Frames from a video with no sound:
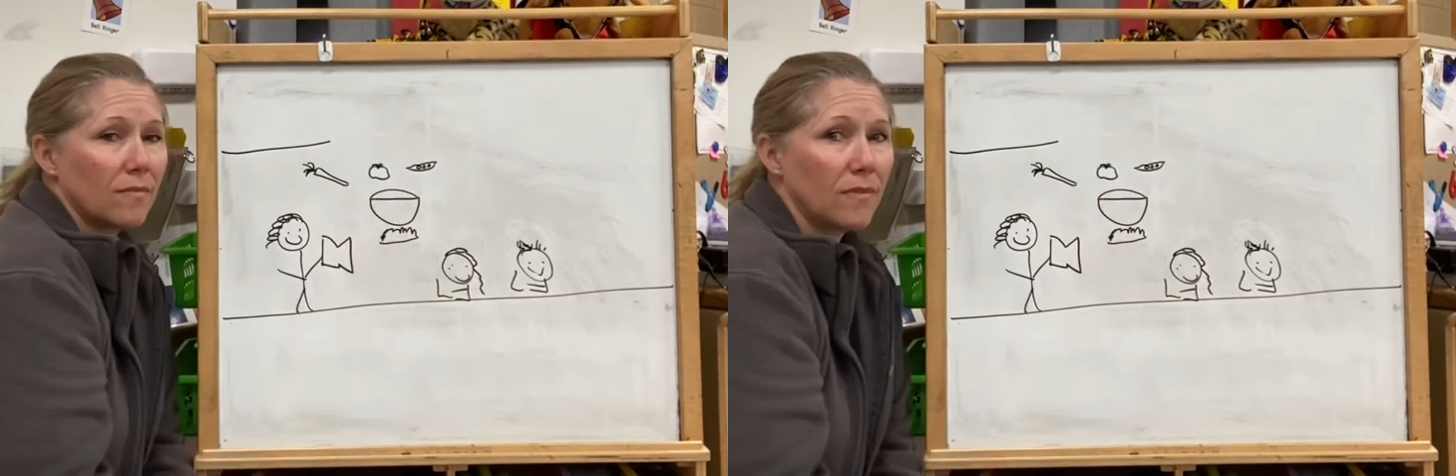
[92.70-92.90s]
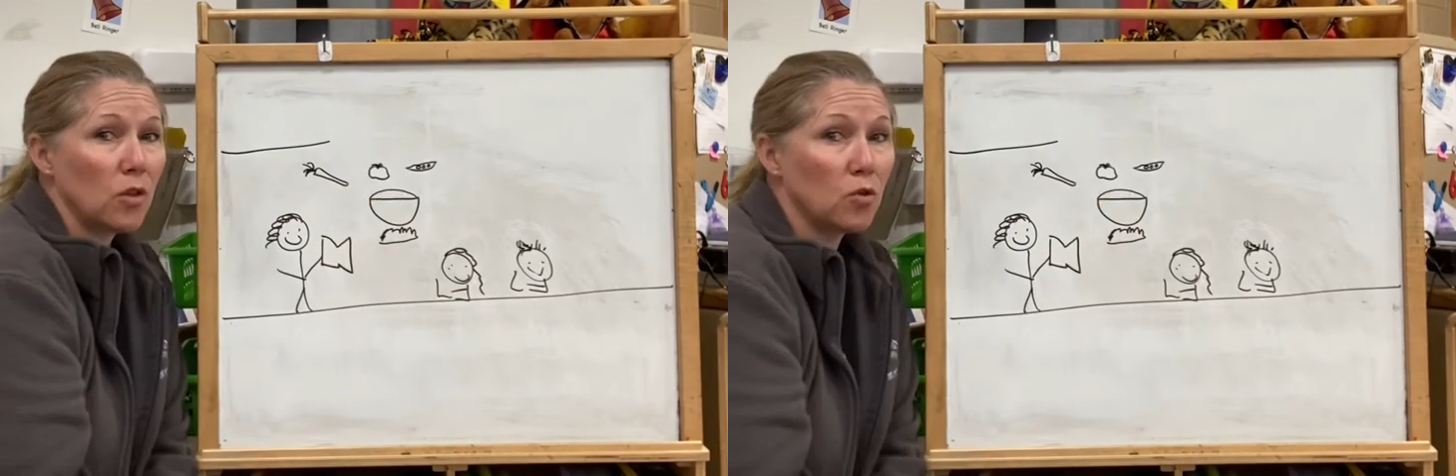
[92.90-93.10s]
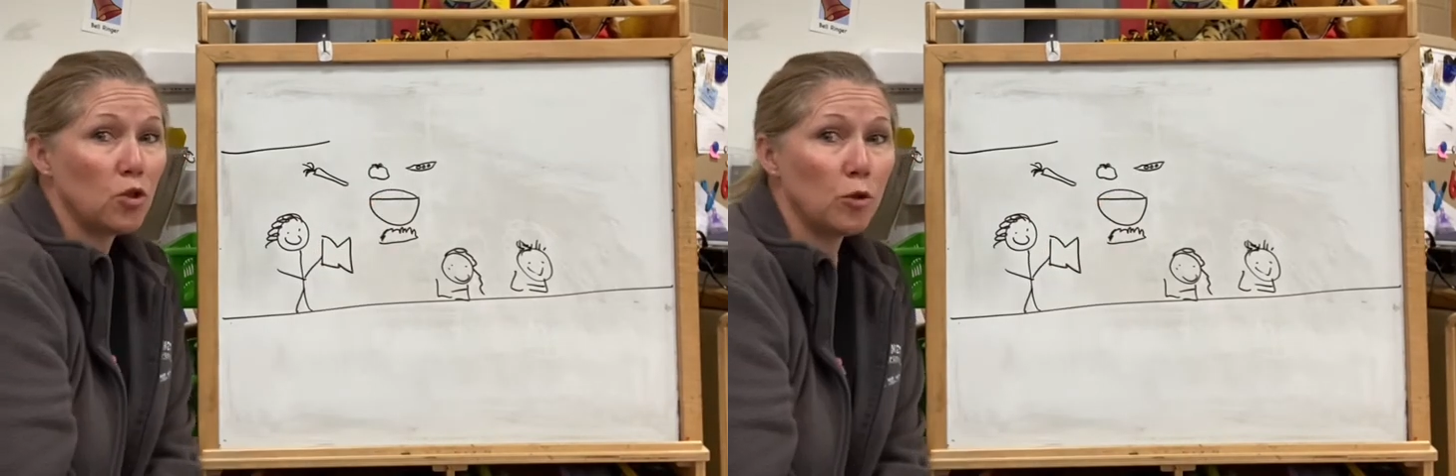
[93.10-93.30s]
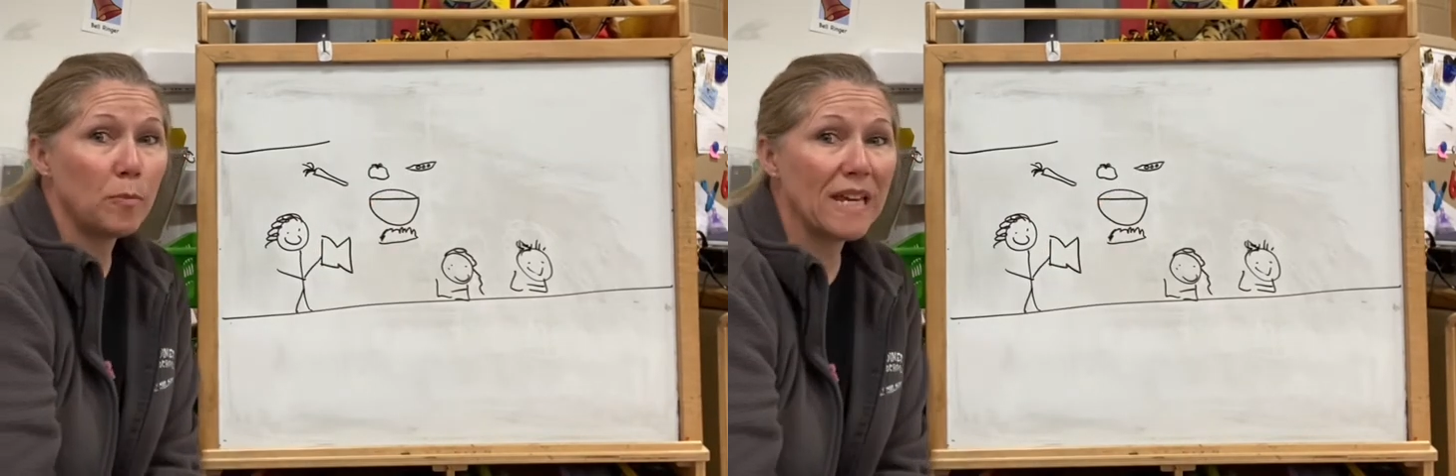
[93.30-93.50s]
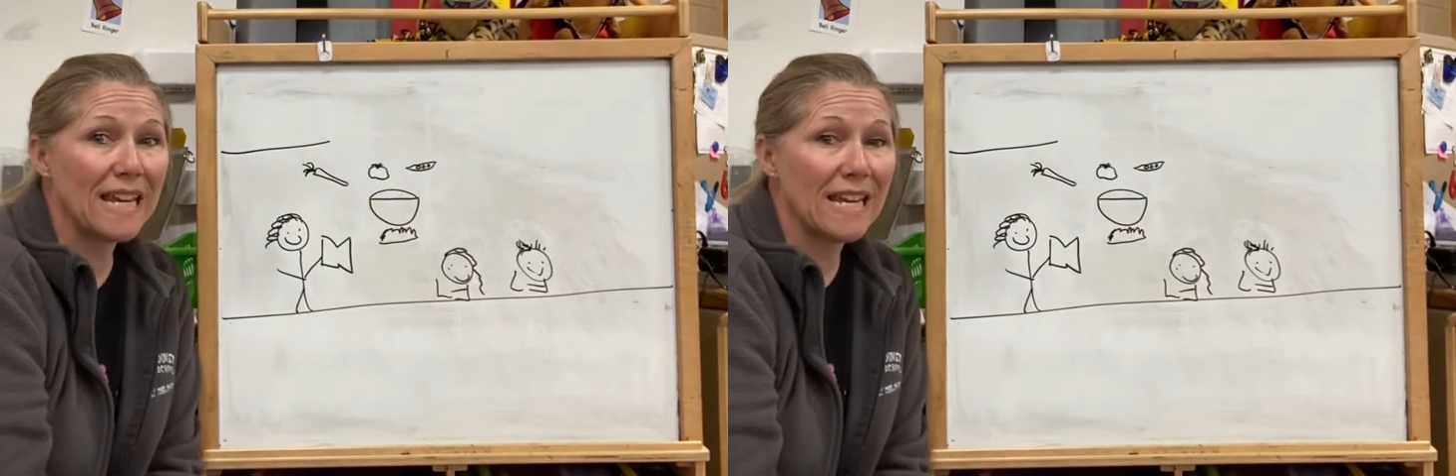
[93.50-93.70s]
Those are
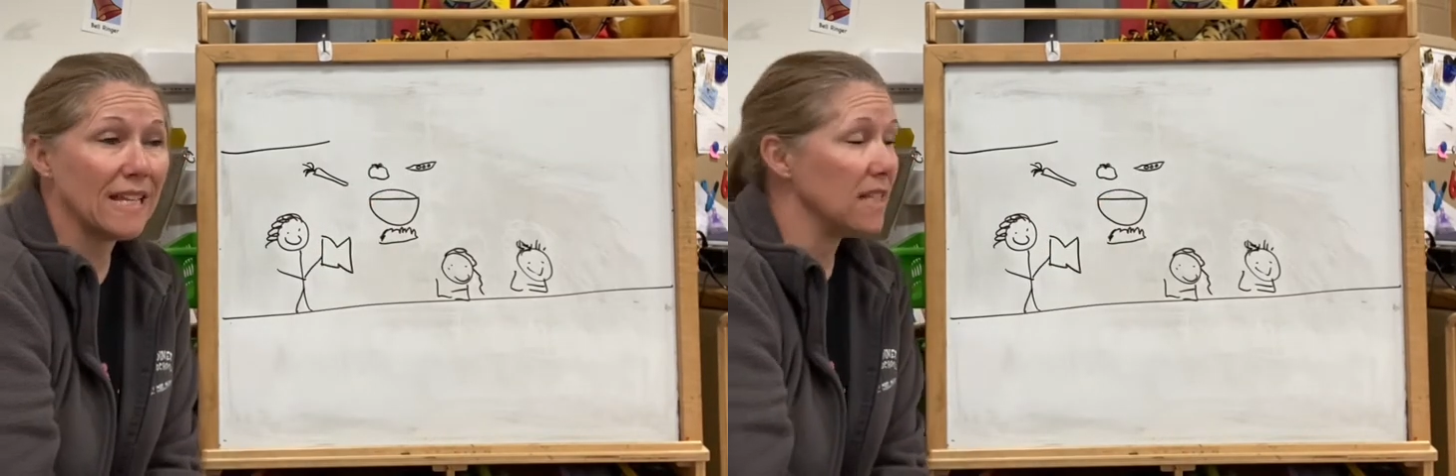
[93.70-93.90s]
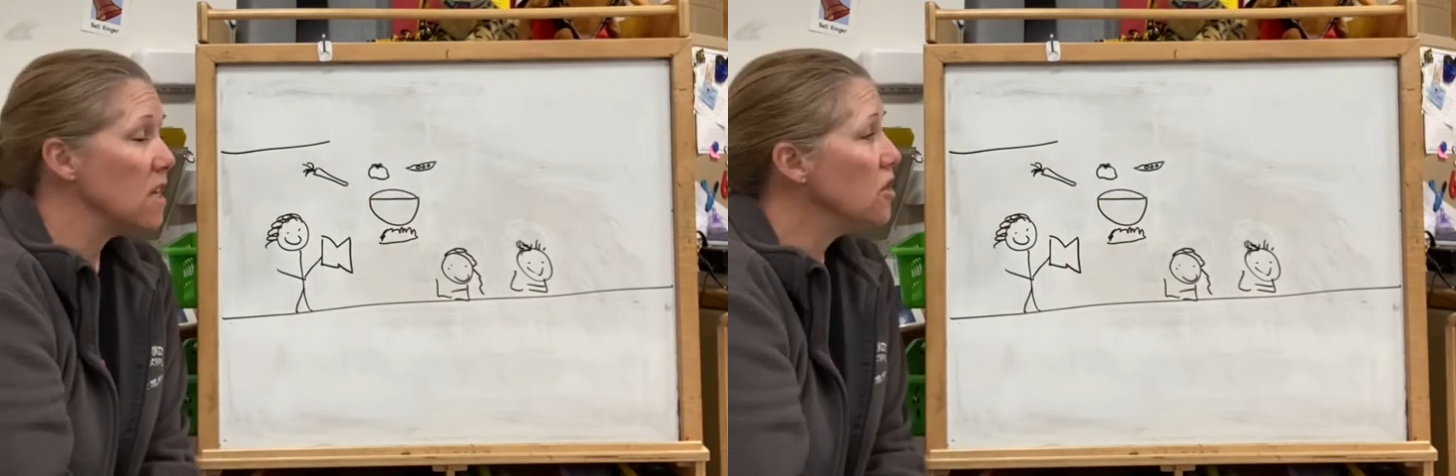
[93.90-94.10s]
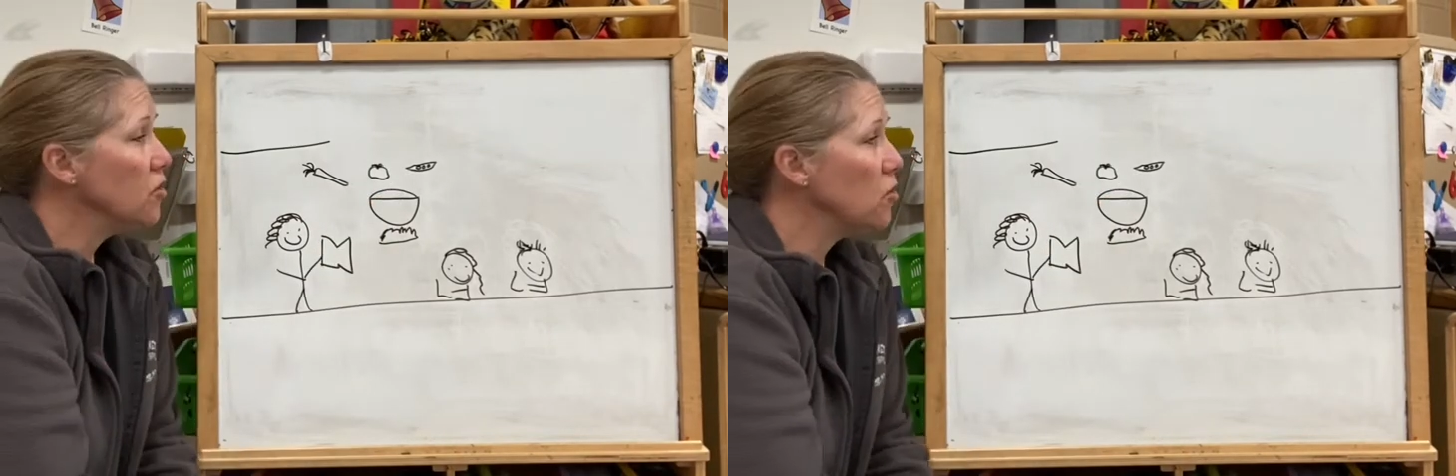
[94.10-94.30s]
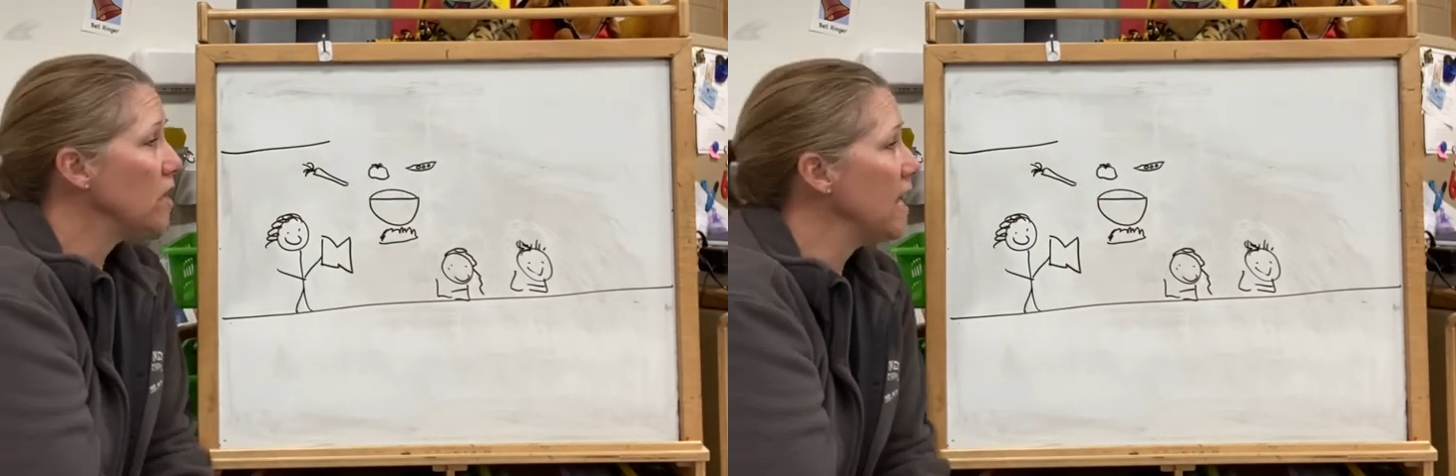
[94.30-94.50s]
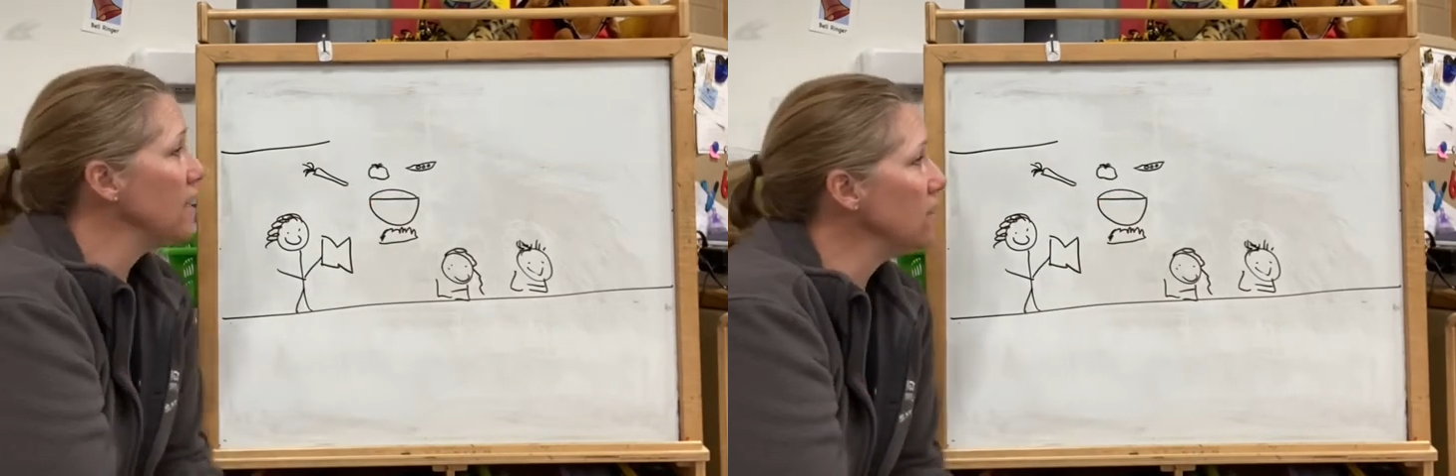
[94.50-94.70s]
peas. So
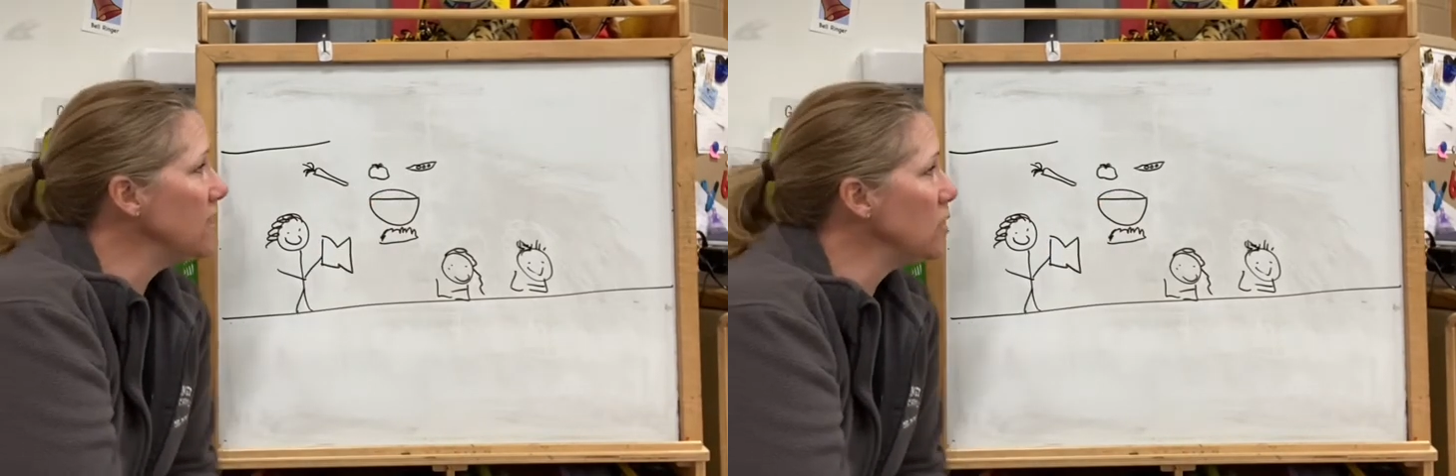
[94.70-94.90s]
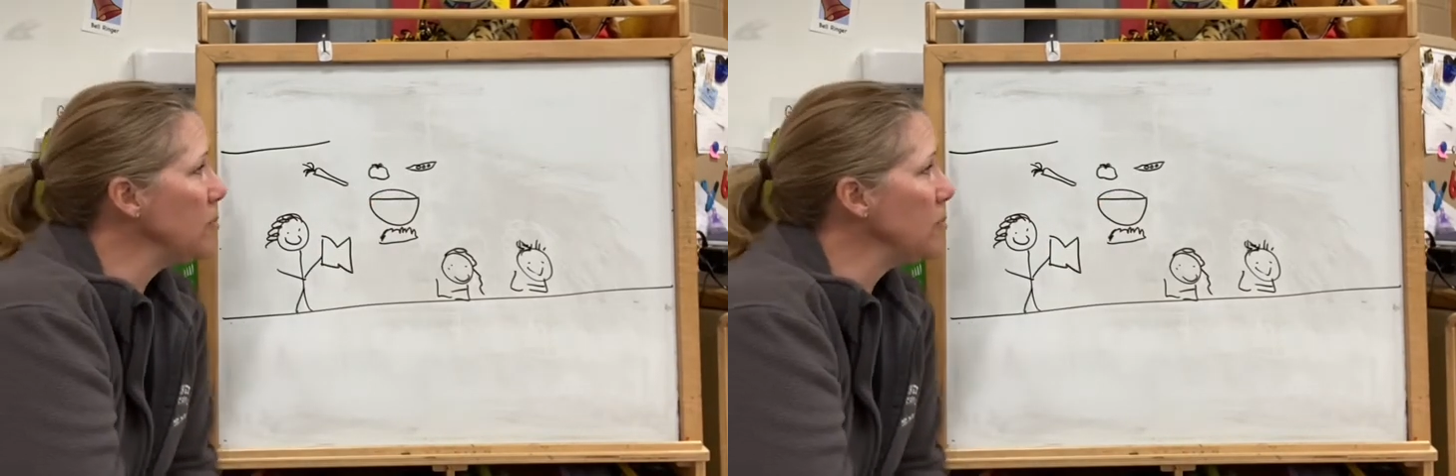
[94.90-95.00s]
carrots,